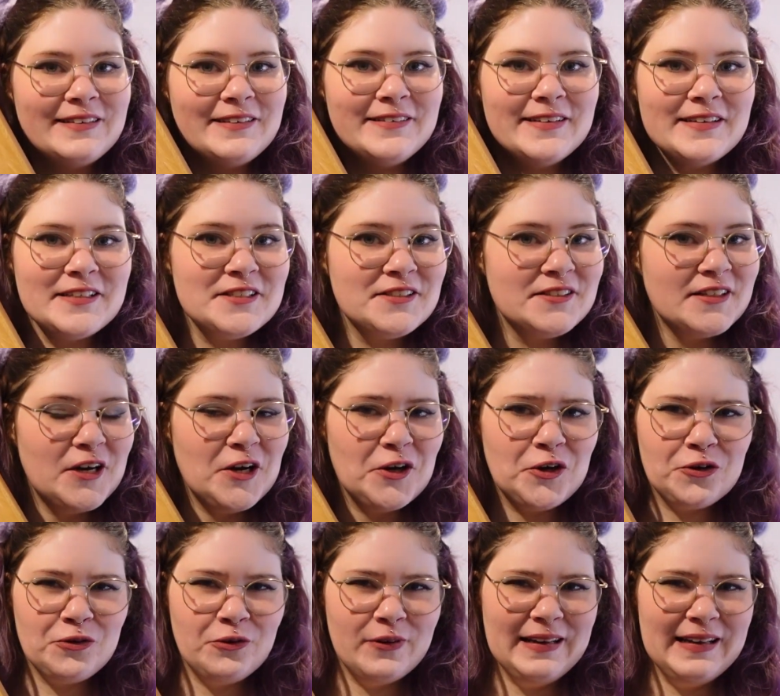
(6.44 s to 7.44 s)
this
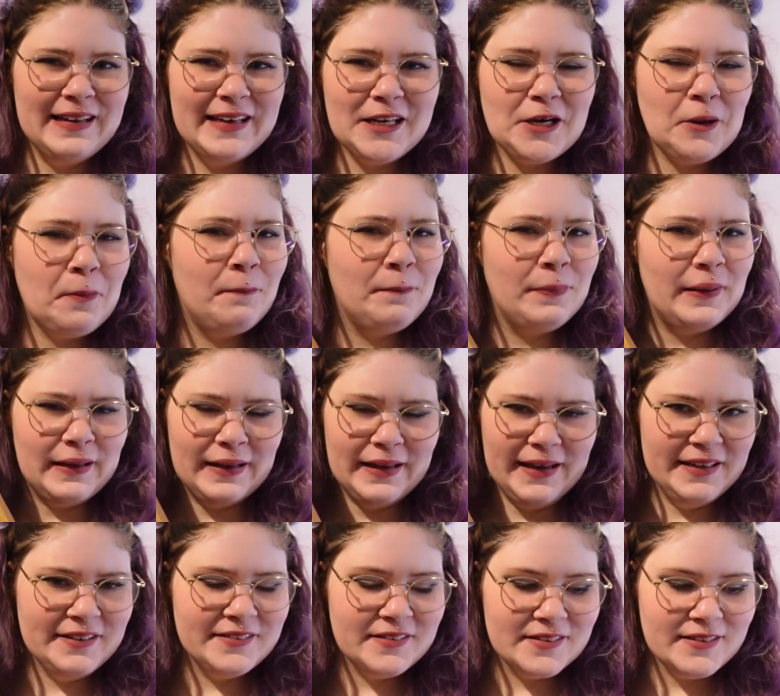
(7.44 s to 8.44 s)
acrylic
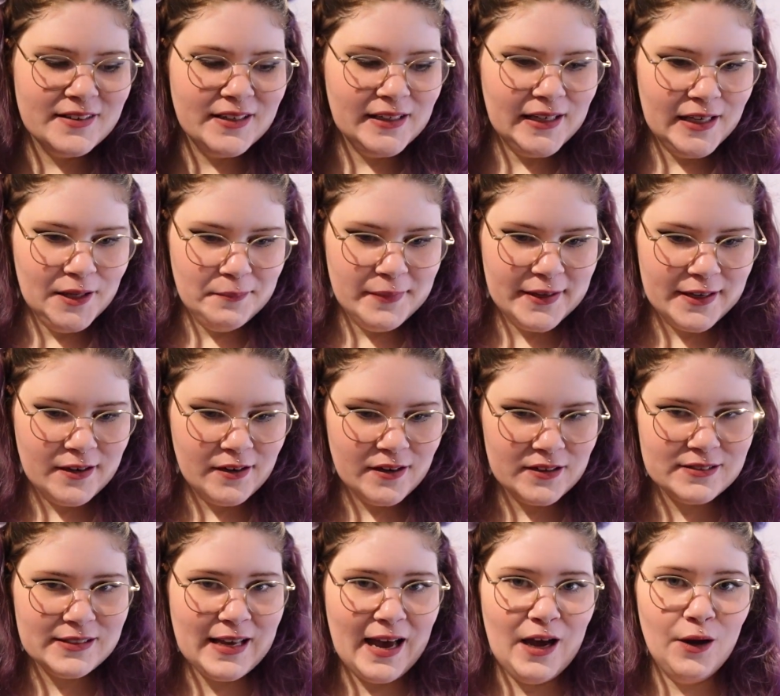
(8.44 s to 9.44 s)
plate thingy
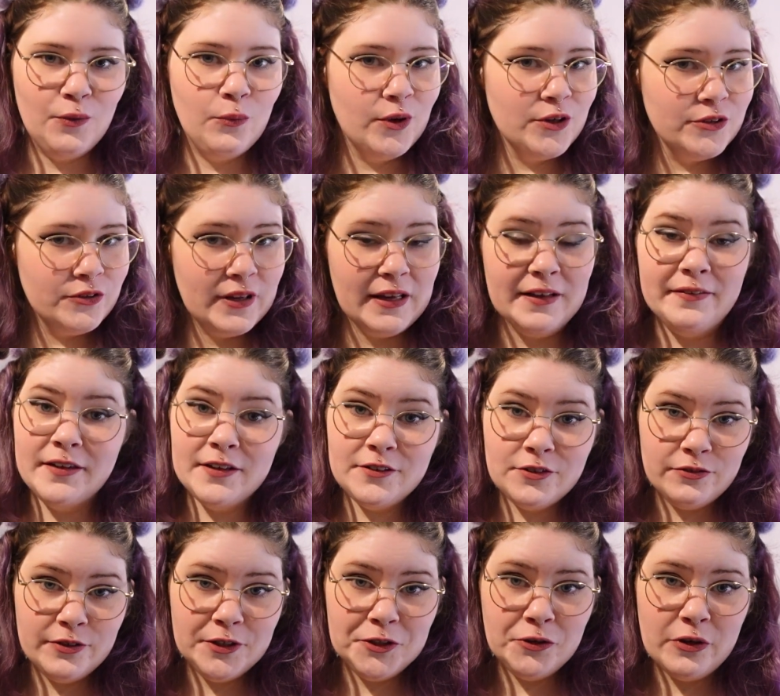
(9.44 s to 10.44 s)
because in
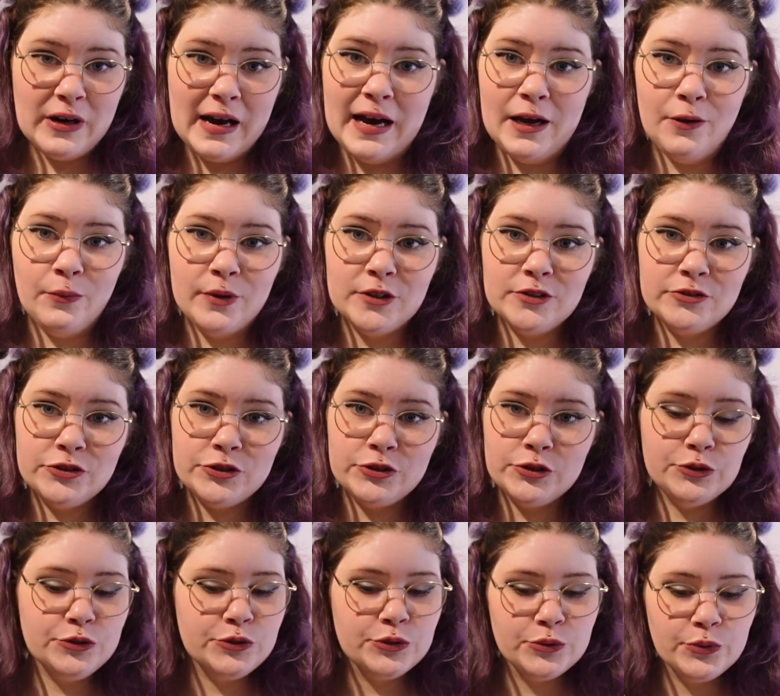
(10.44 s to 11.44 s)
this video I want
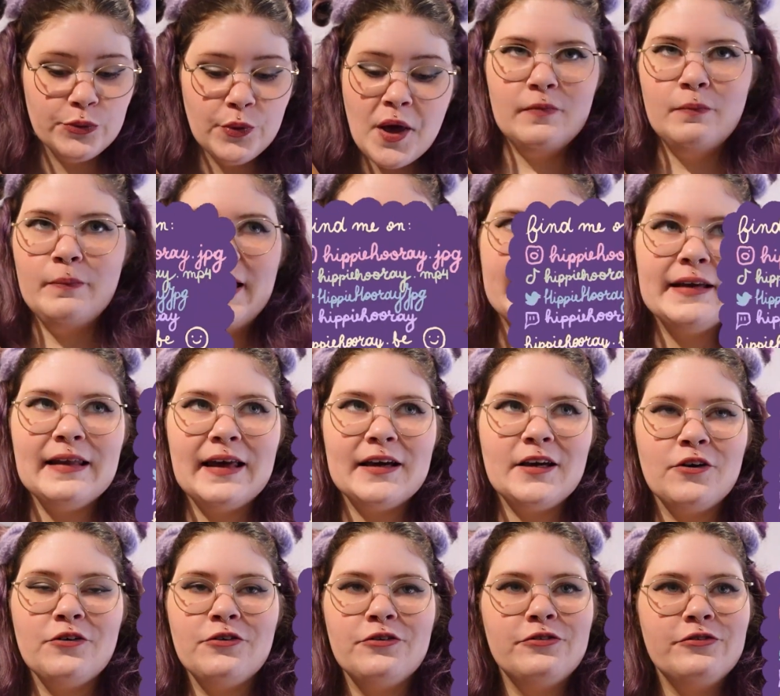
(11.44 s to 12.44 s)
to make like
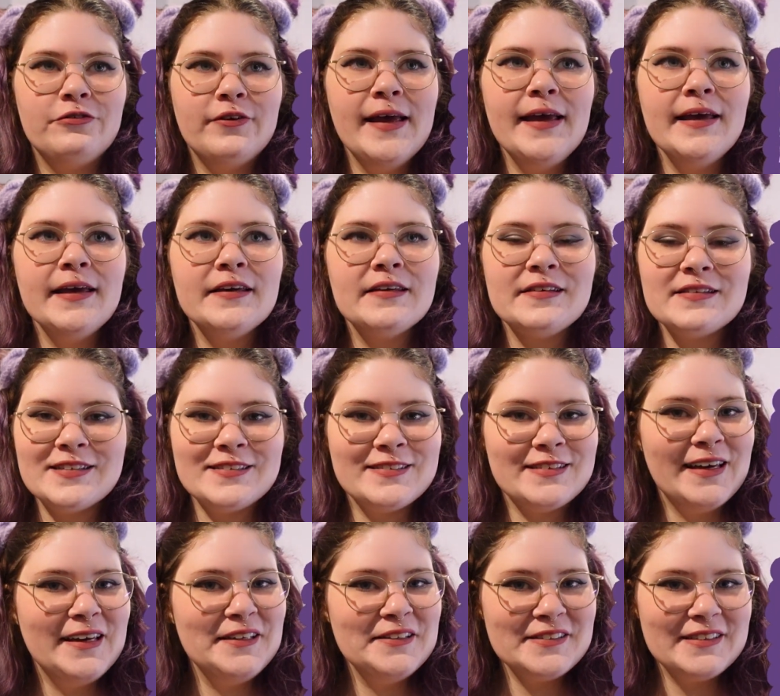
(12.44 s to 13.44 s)
a fake
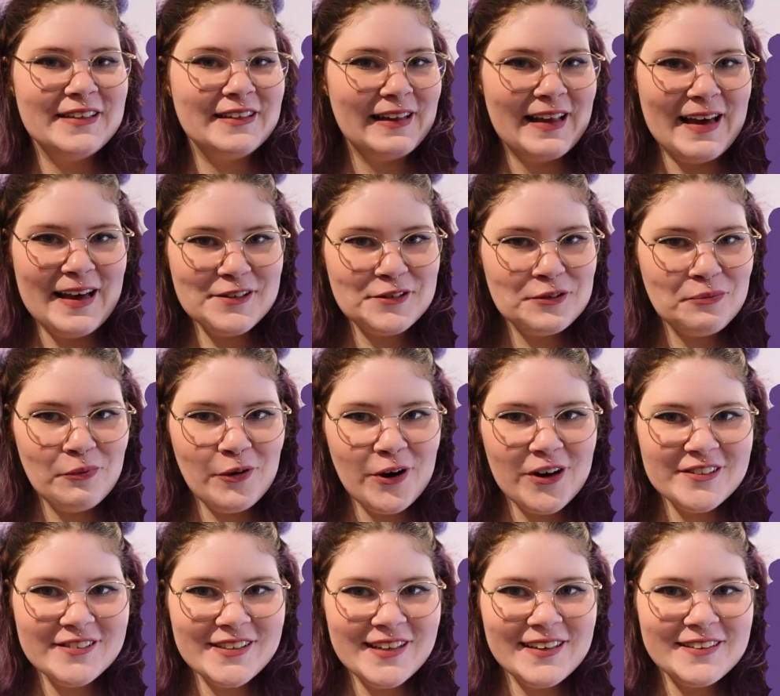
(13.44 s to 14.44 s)
stained glass
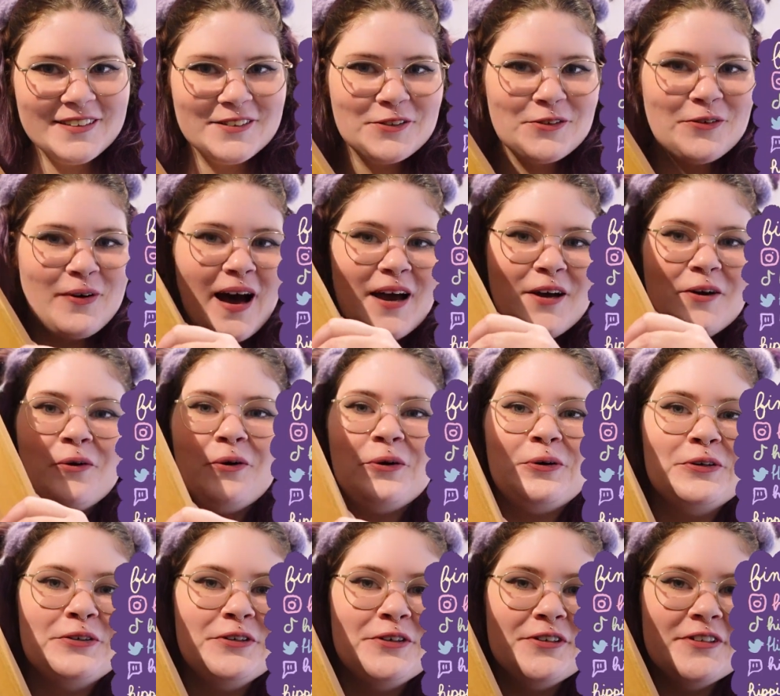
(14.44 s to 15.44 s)
project. So I
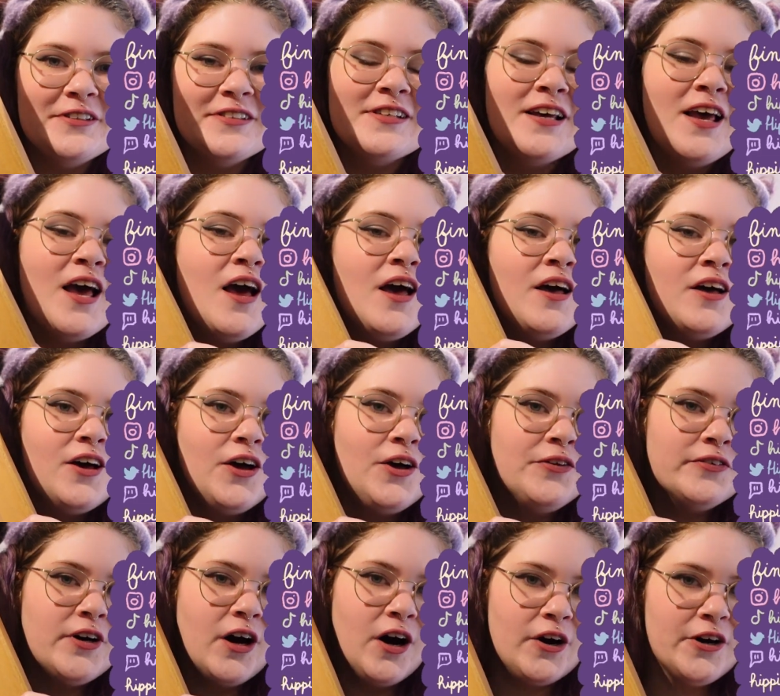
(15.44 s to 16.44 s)
ordered
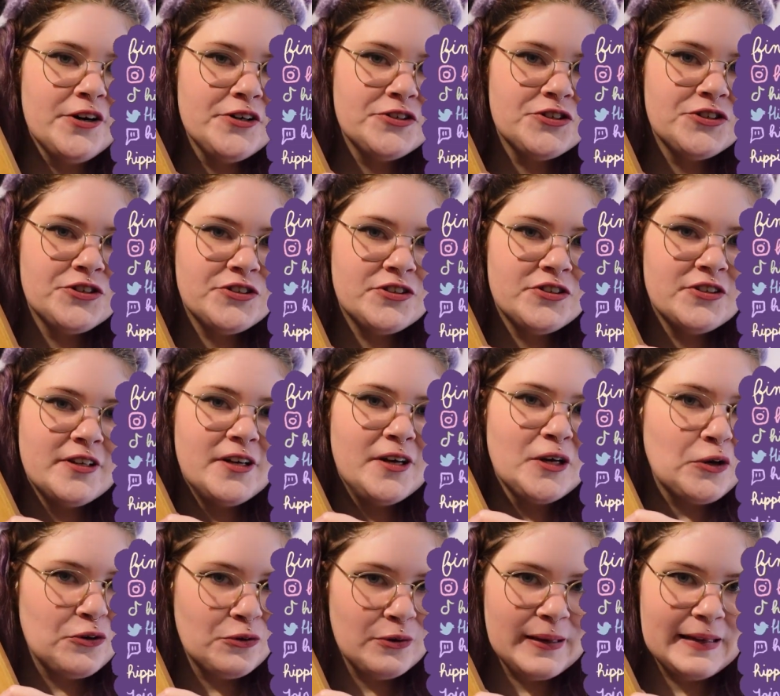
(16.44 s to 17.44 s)
an arched
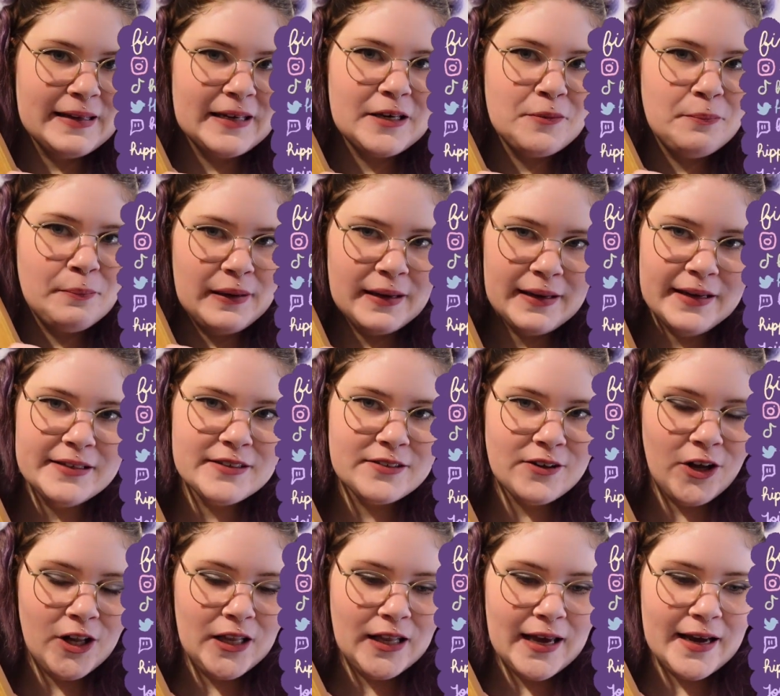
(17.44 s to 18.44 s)
acrylic plate
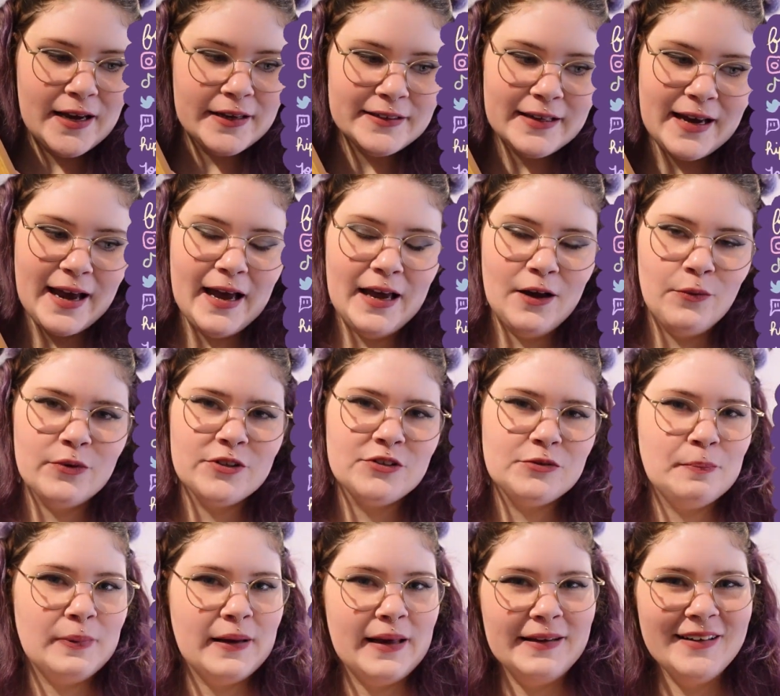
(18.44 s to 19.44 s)
online. I was
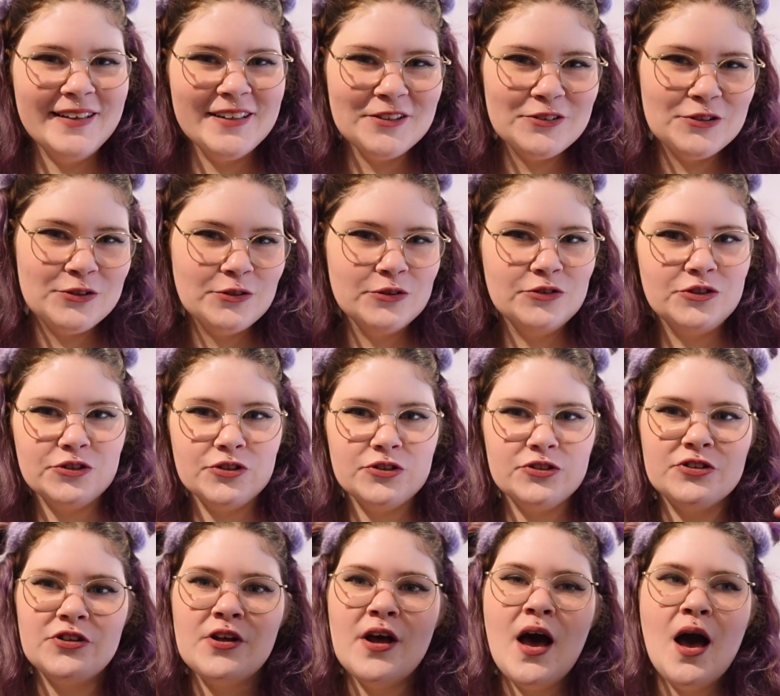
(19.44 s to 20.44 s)
planning to just